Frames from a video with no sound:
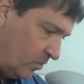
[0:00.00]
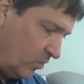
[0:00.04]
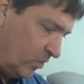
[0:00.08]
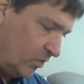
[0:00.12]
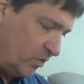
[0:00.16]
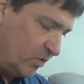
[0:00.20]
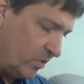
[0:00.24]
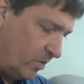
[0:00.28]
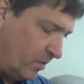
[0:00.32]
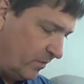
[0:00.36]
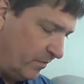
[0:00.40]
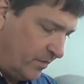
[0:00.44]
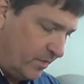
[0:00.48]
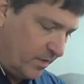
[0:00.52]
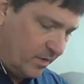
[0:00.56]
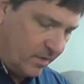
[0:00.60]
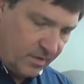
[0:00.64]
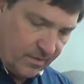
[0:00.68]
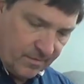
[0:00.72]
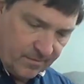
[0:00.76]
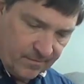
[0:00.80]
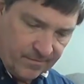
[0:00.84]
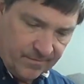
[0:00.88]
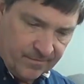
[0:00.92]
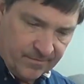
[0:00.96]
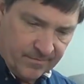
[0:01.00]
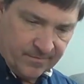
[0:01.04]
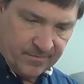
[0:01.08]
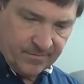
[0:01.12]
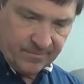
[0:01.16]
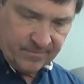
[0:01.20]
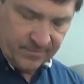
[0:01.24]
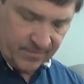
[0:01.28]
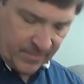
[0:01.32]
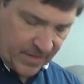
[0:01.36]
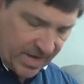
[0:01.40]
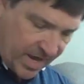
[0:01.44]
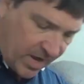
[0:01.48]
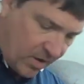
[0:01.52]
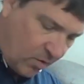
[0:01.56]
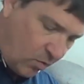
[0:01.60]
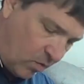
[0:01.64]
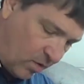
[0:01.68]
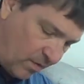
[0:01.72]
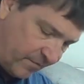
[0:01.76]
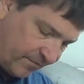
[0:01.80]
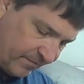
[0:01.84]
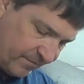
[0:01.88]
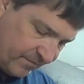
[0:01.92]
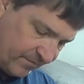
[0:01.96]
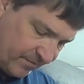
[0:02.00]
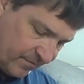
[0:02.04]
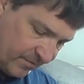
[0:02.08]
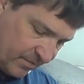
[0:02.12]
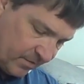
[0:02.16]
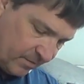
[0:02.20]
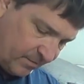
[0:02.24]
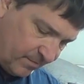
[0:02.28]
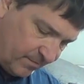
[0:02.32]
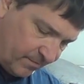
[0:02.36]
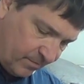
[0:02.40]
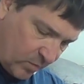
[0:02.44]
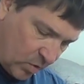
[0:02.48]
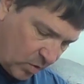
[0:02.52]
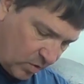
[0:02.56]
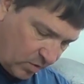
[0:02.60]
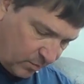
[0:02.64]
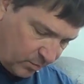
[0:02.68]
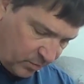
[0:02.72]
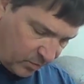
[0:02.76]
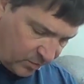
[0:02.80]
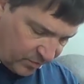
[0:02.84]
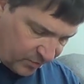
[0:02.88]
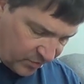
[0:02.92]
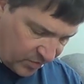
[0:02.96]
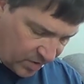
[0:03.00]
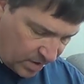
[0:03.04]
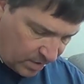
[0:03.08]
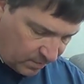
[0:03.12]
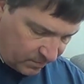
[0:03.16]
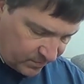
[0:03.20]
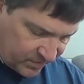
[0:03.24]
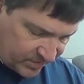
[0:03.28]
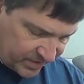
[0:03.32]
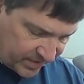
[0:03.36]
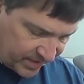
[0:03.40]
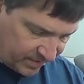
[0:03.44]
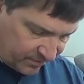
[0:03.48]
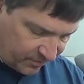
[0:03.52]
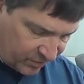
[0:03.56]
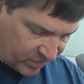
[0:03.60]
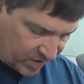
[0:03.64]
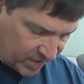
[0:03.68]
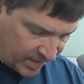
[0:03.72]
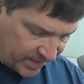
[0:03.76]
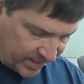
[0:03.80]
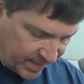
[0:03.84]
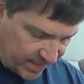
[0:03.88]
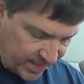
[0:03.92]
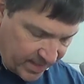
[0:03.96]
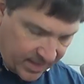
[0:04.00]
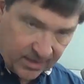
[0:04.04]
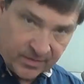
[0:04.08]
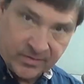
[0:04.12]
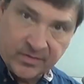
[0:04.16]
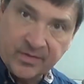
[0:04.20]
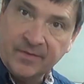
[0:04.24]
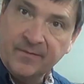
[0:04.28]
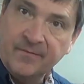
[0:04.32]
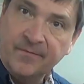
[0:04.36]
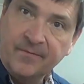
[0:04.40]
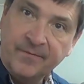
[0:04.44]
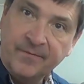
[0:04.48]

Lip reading: serve to head off multiple problems that it probably has.